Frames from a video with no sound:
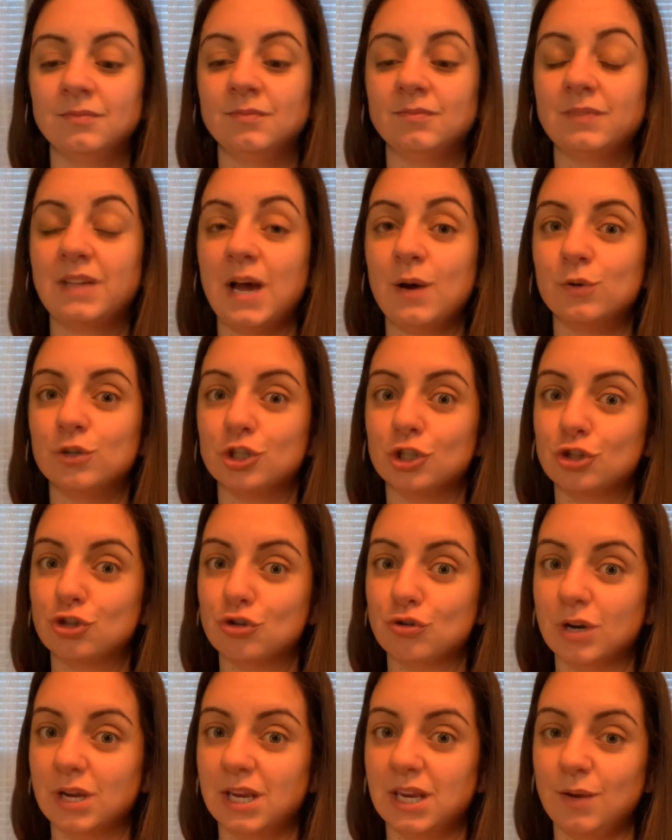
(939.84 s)
That was a
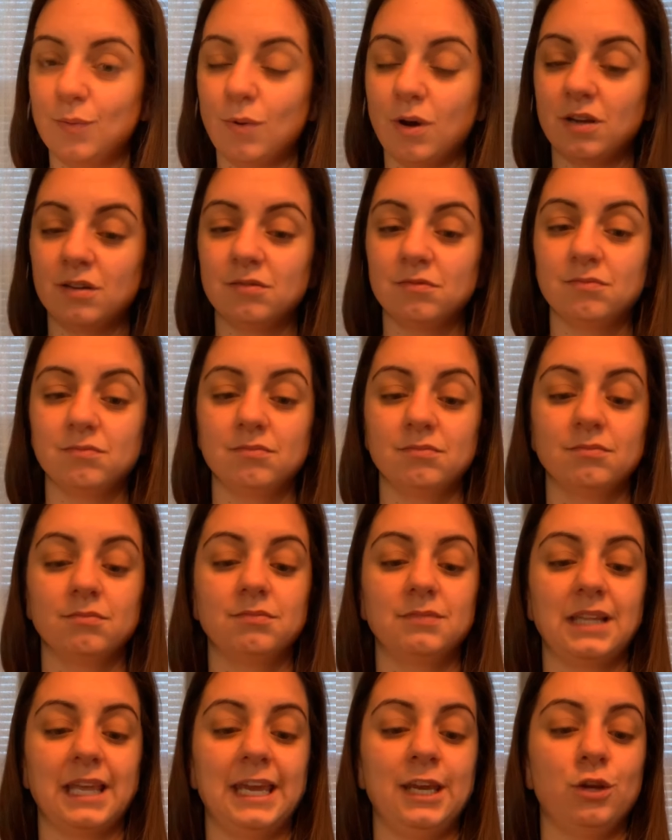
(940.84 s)
tricky one.
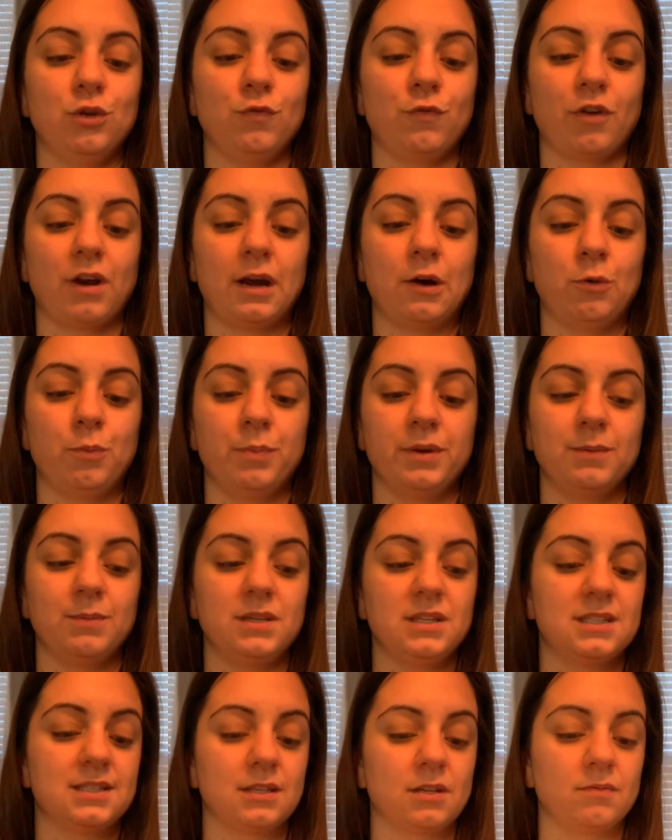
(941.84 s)
Thank you for helping me
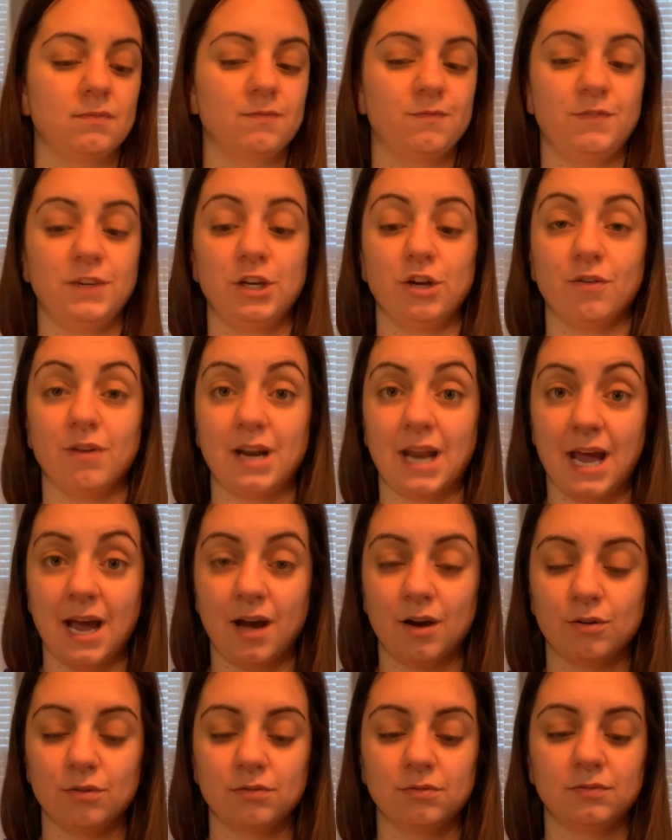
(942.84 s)
figure it
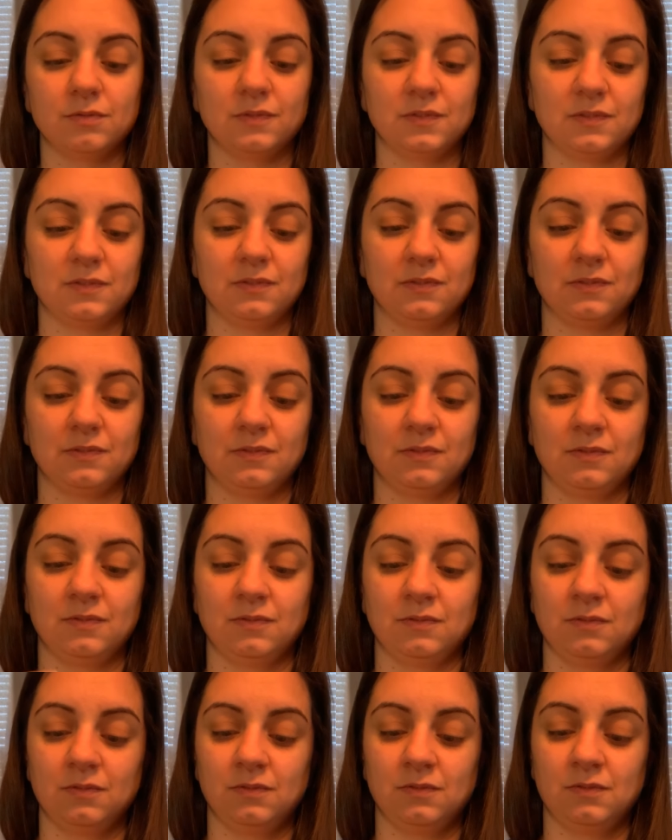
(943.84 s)
out.
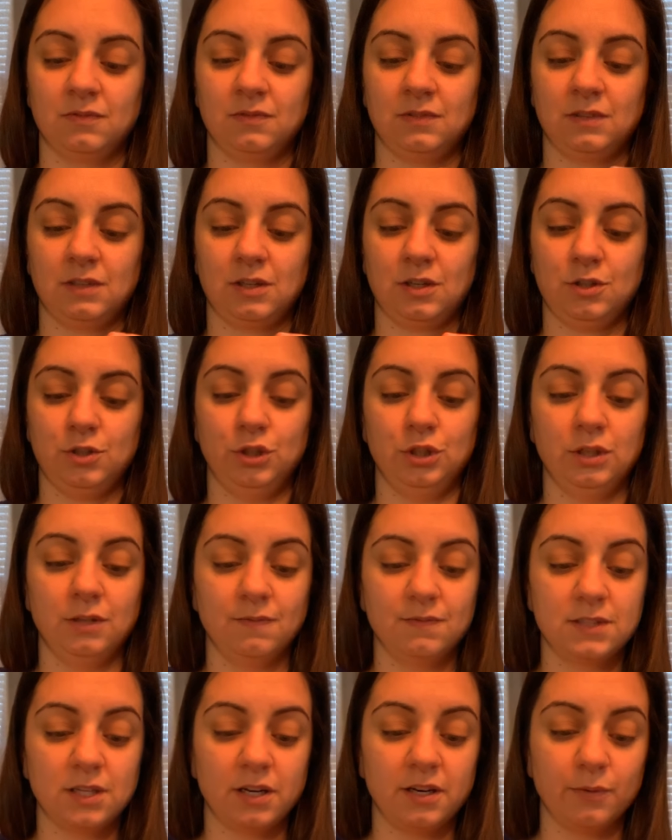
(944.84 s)
Couldn't have
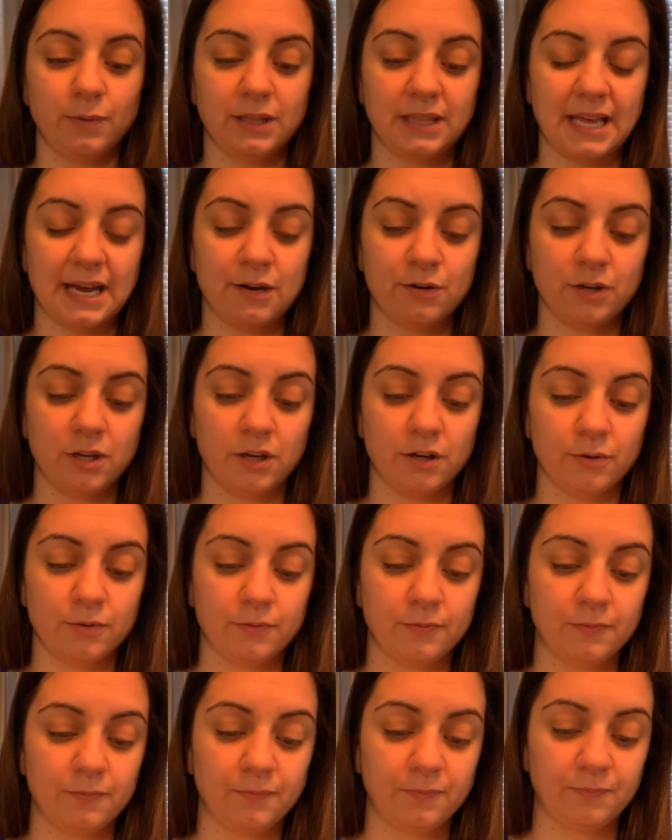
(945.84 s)
done it without you.
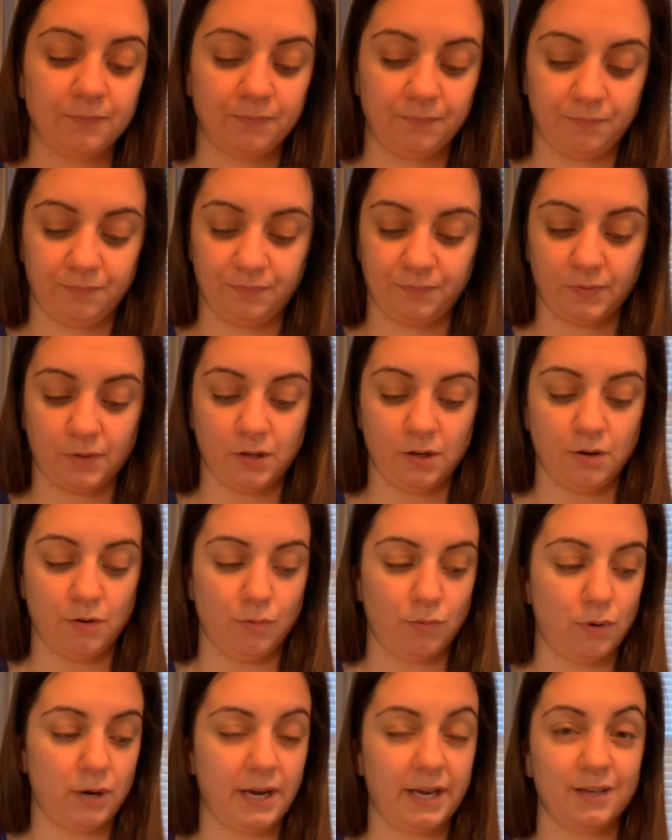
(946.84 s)
All
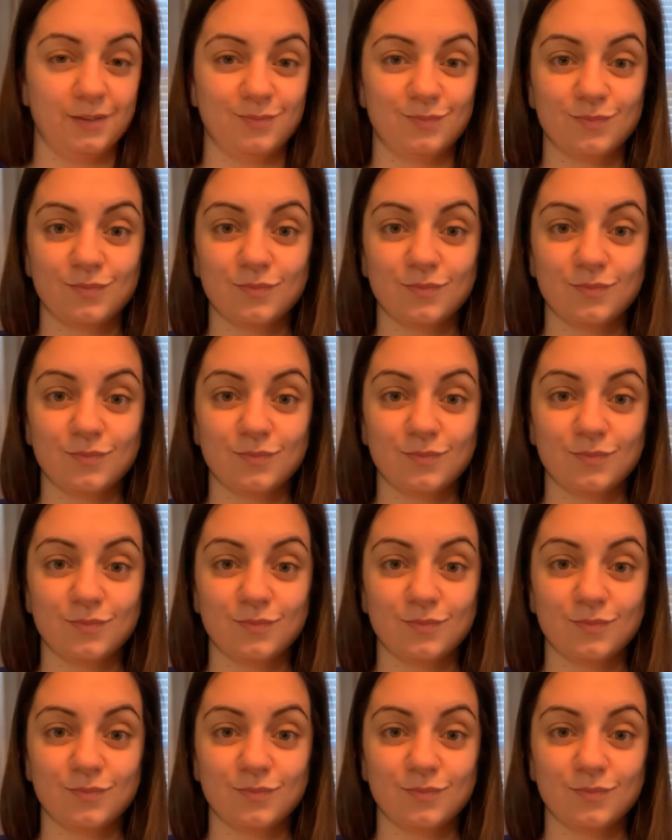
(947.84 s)
right.